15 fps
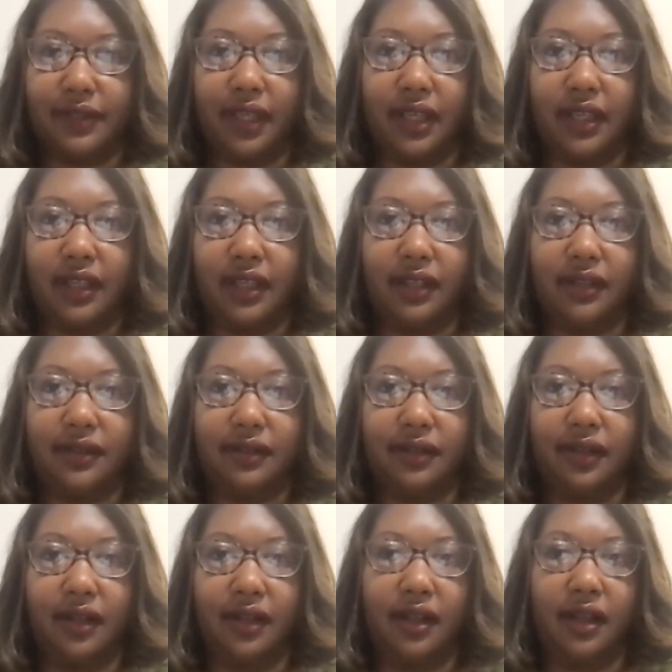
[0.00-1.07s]
and
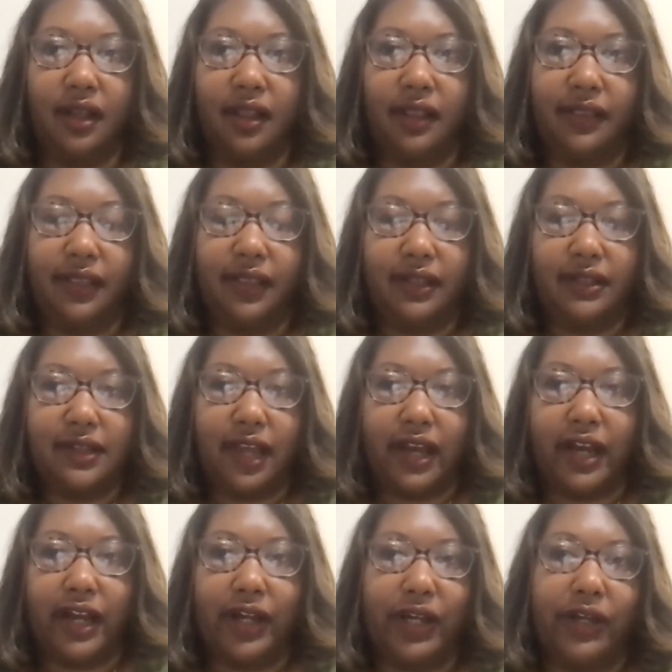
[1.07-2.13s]
the
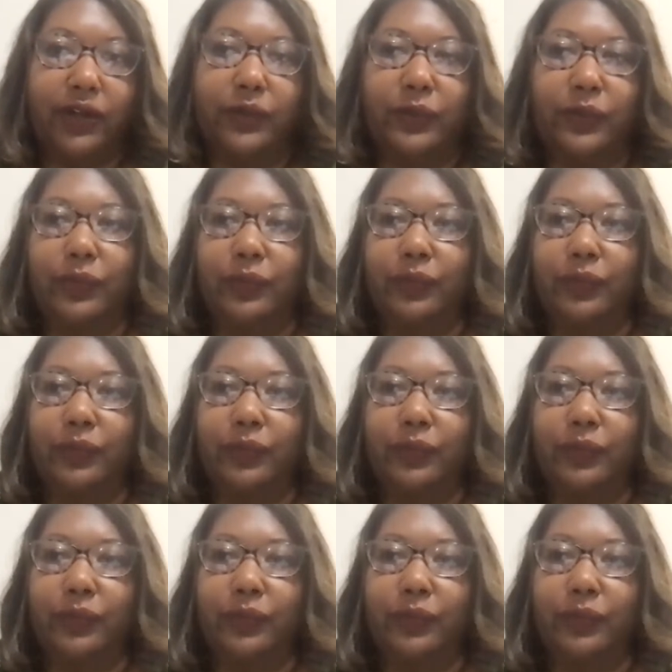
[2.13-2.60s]
entire